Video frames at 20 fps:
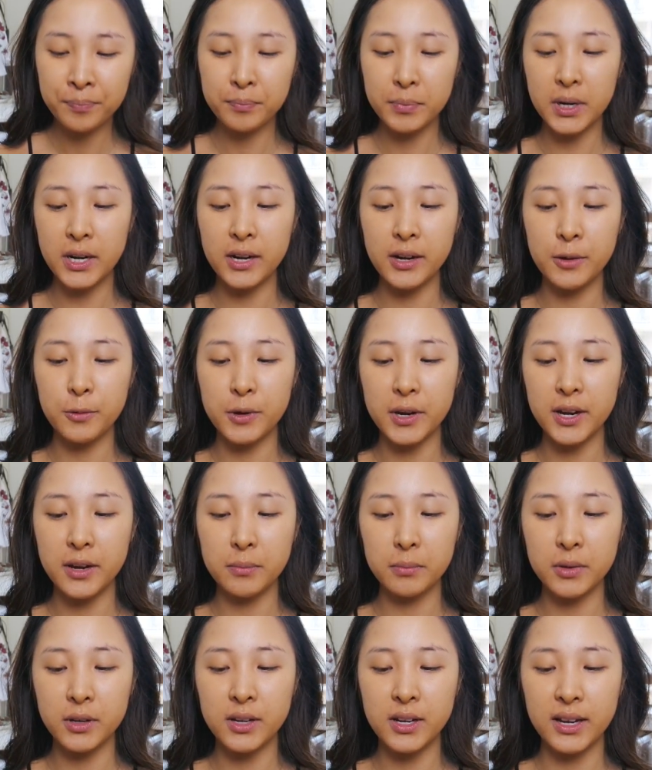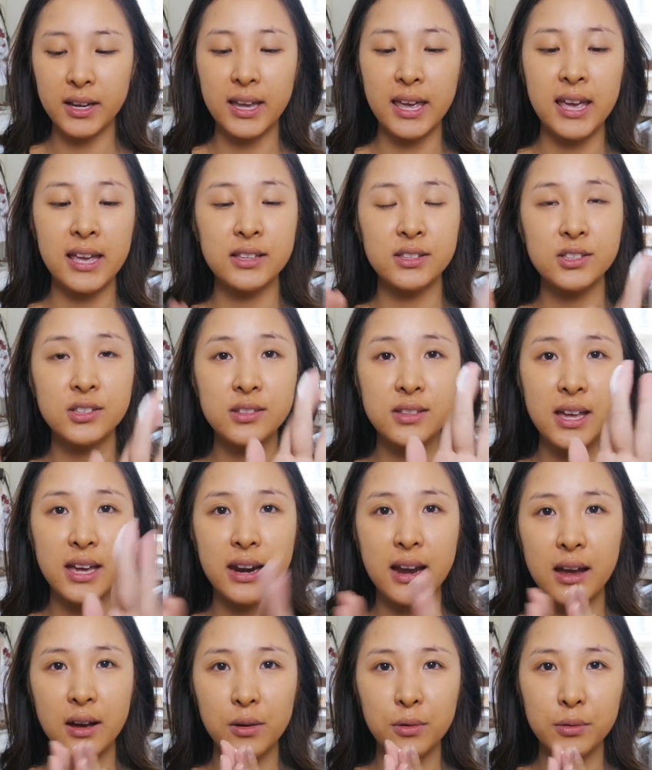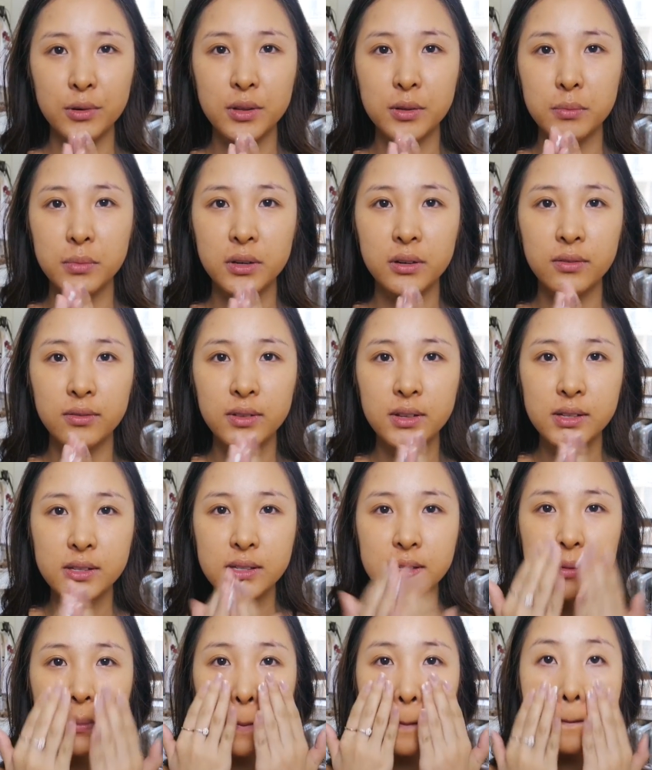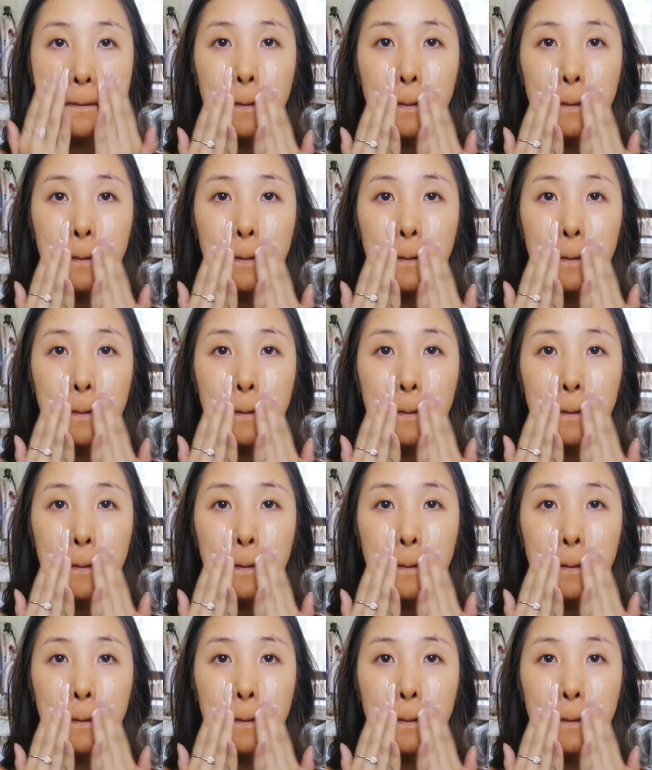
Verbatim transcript: But anyway, I'm gonna cancel that out with a bit of this.